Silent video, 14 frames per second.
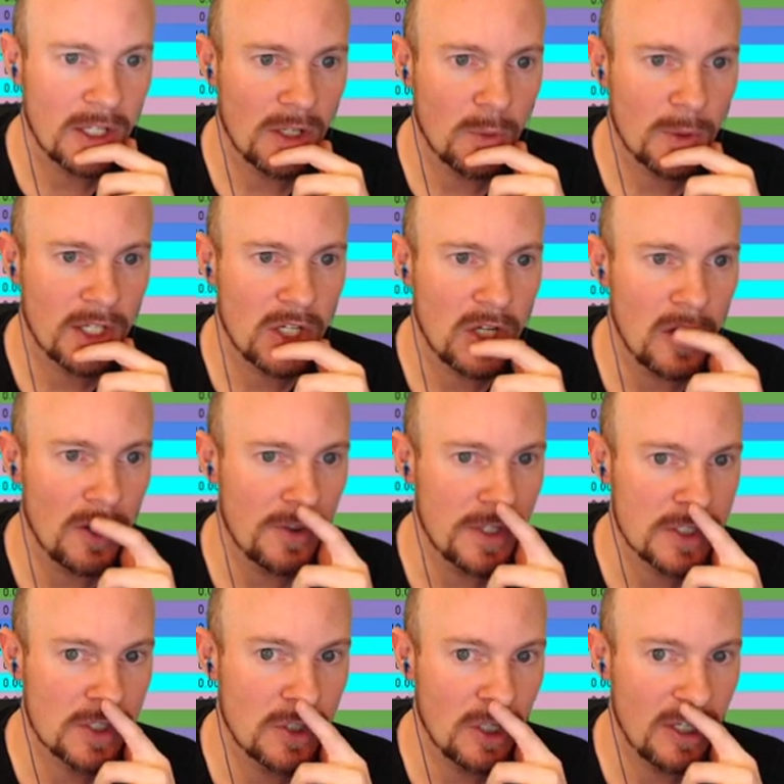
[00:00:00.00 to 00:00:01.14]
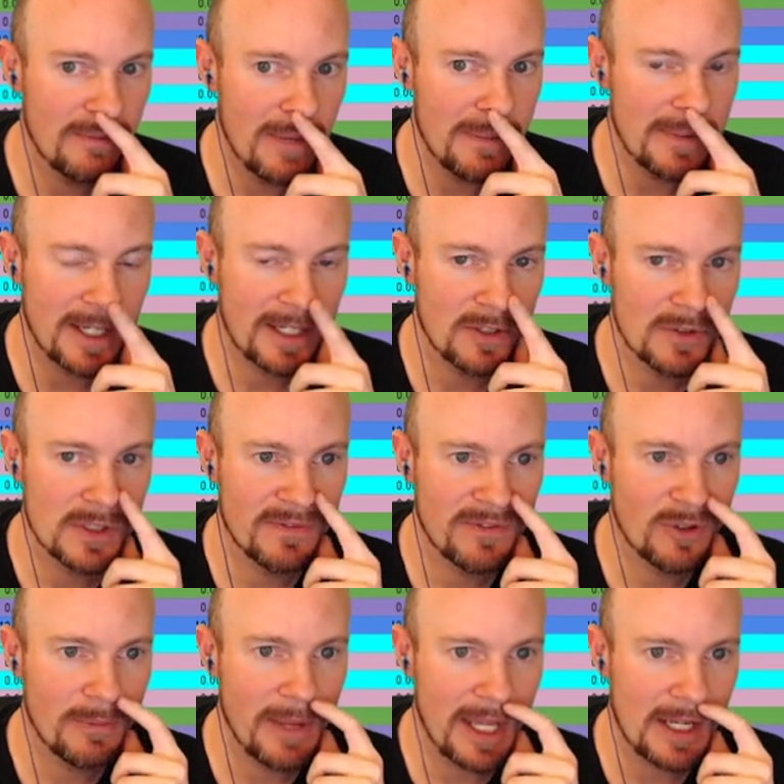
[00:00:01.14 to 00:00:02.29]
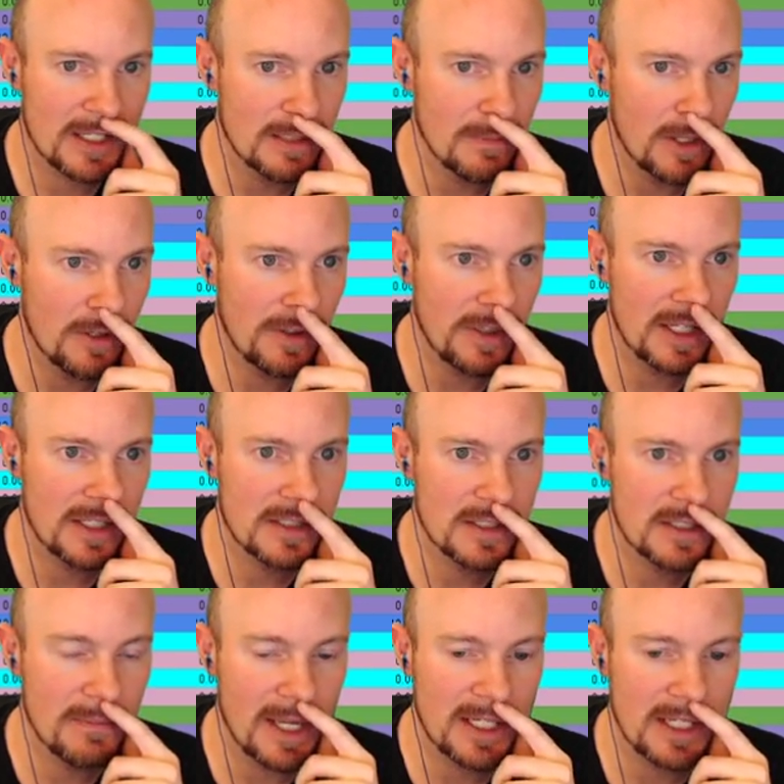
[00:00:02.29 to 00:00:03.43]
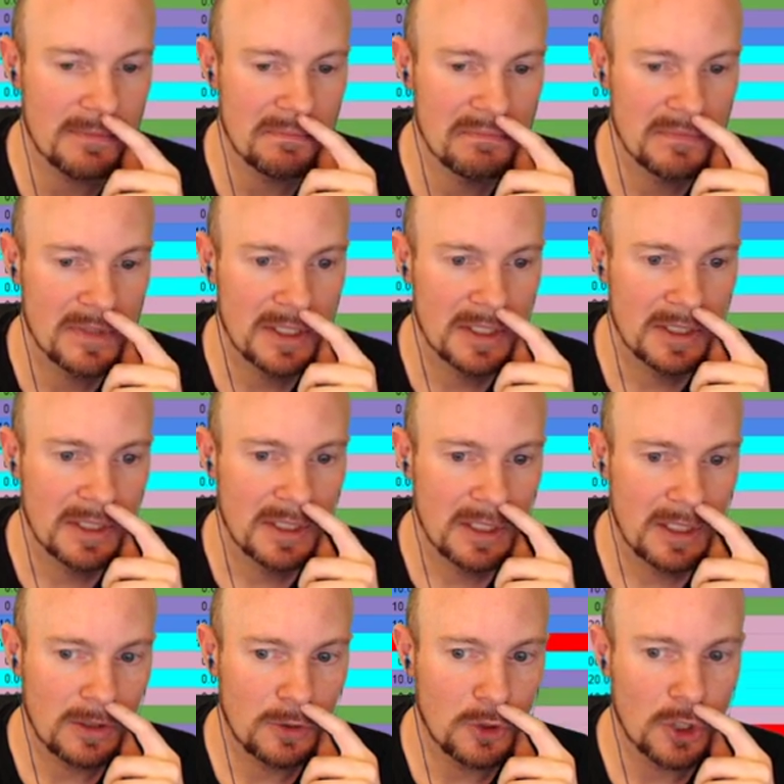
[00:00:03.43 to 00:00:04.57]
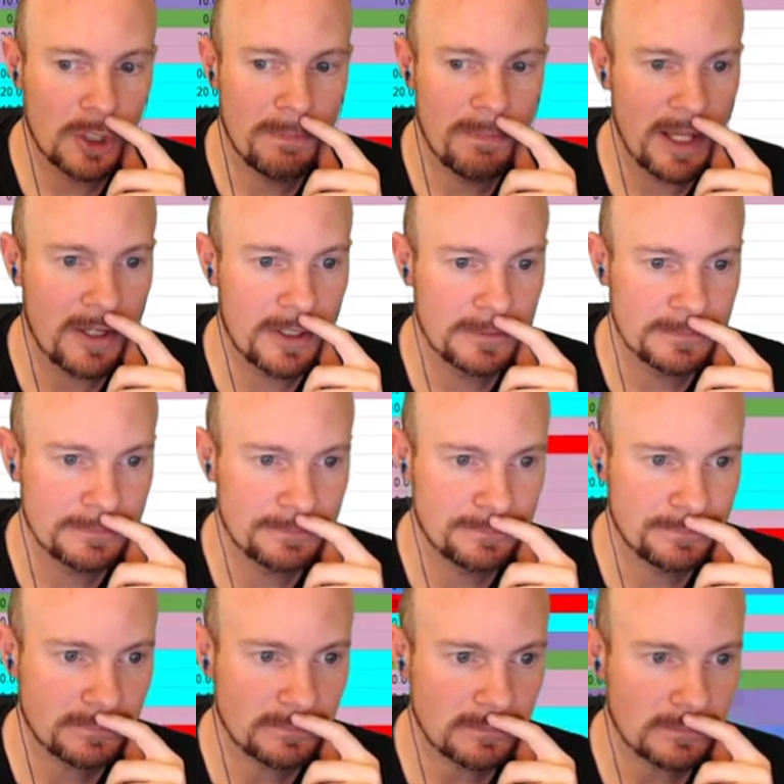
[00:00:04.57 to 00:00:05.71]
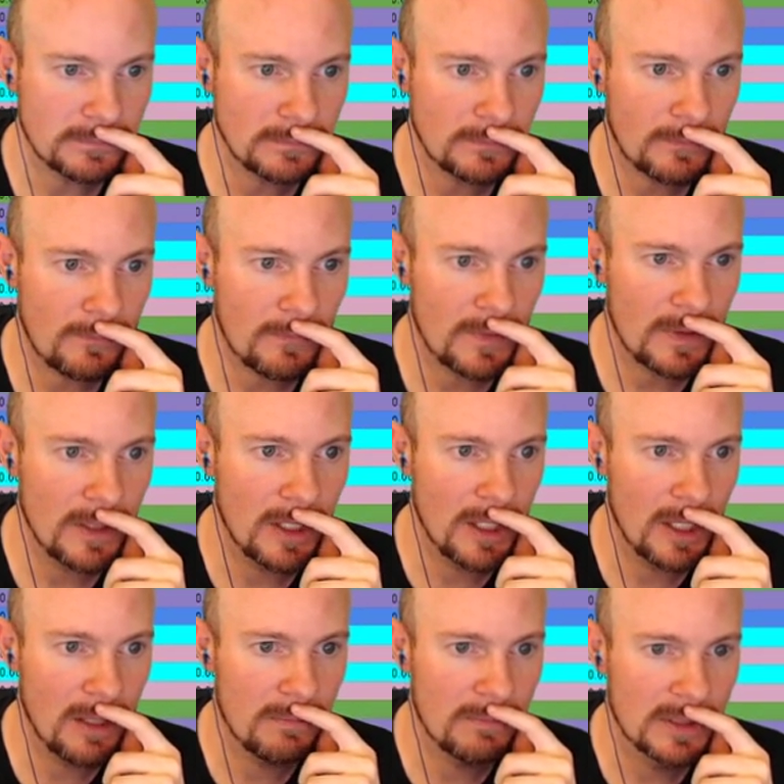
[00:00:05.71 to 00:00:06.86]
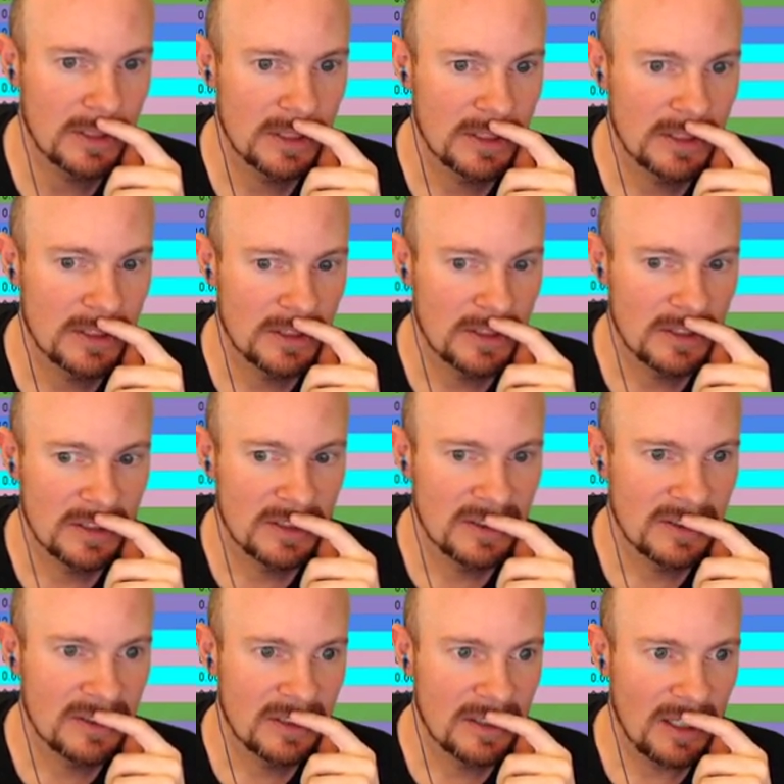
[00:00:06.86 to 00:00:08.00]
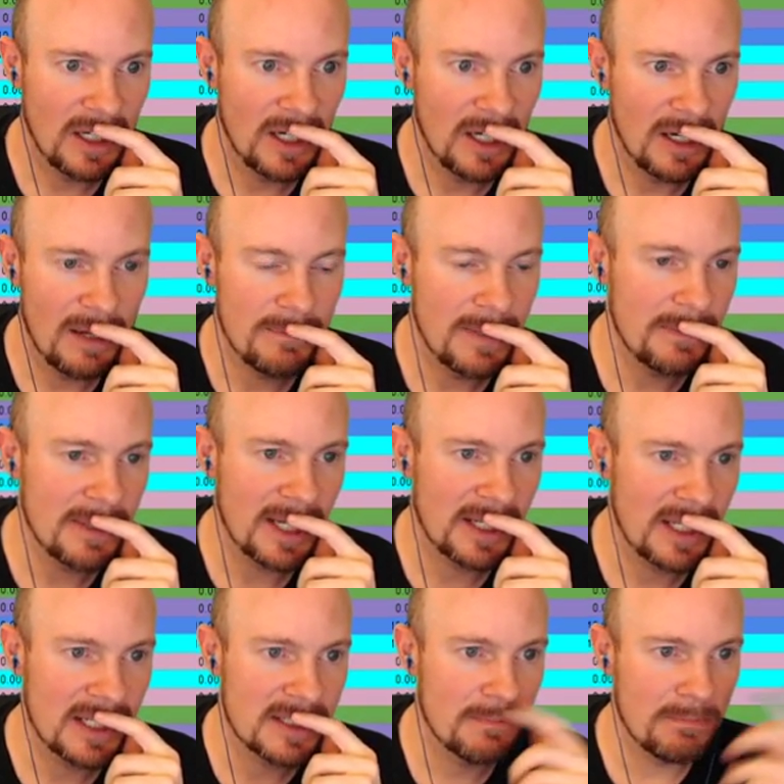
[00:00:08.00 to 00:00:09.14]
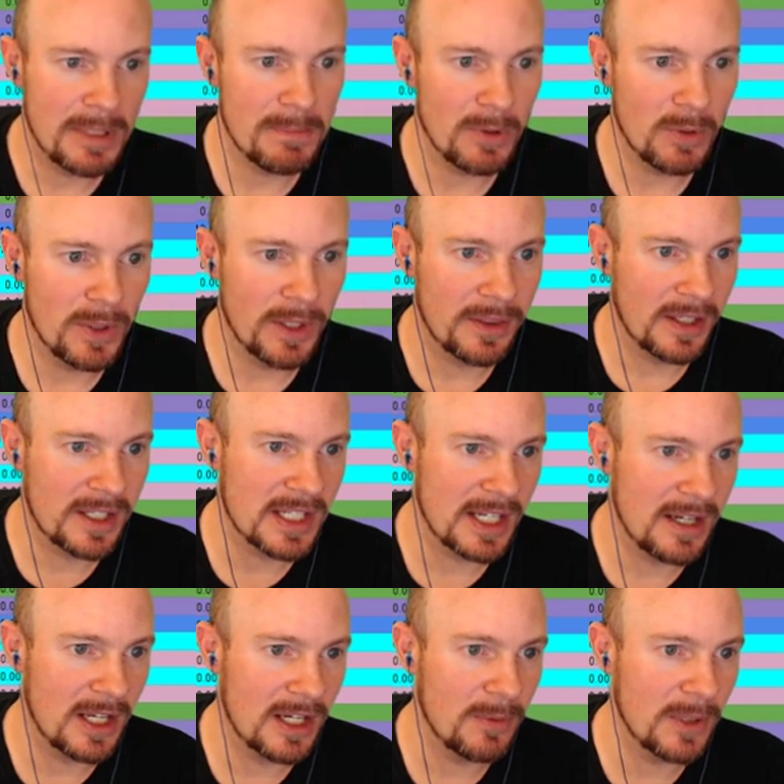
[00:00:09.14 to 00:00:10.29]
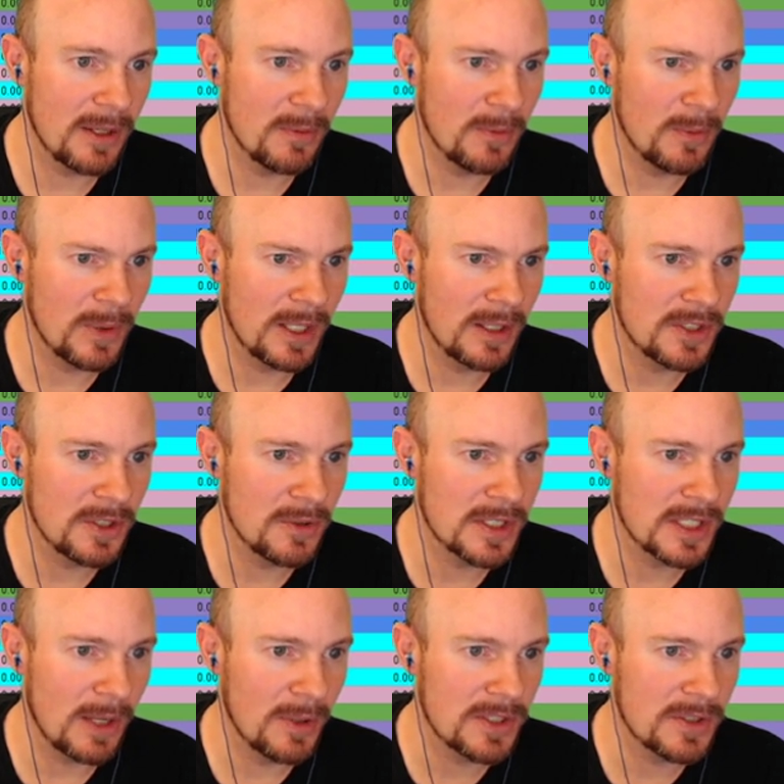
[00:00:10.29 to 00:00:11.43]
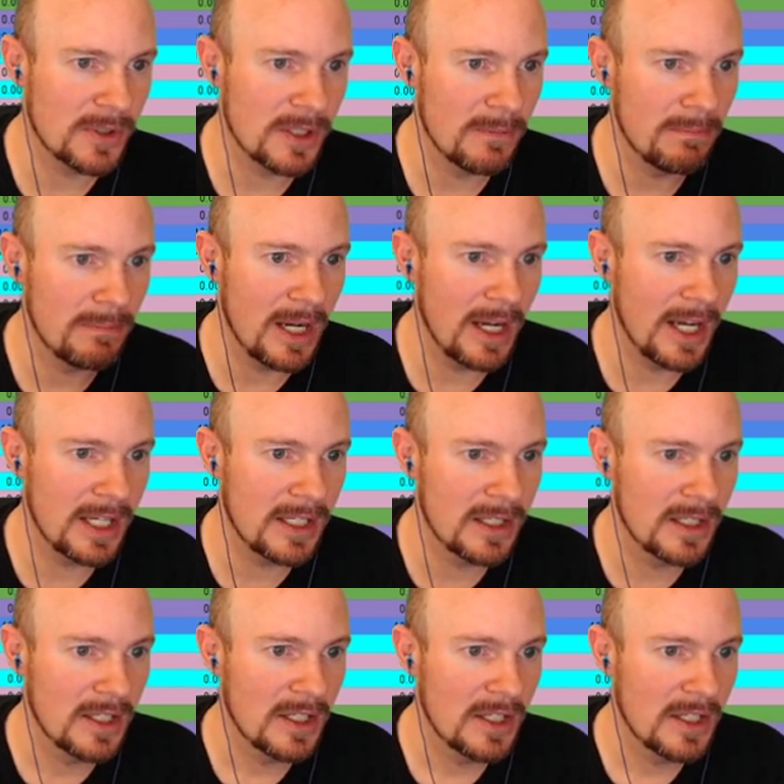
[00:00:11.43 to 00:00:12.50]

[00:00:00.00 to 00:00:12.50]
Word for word: gonna we're gonna call this good. Maybe I can do some formatting and some other things to make it look better. Um, uh, and maybe I can get some people with because I kind of want to want to do is I want to combine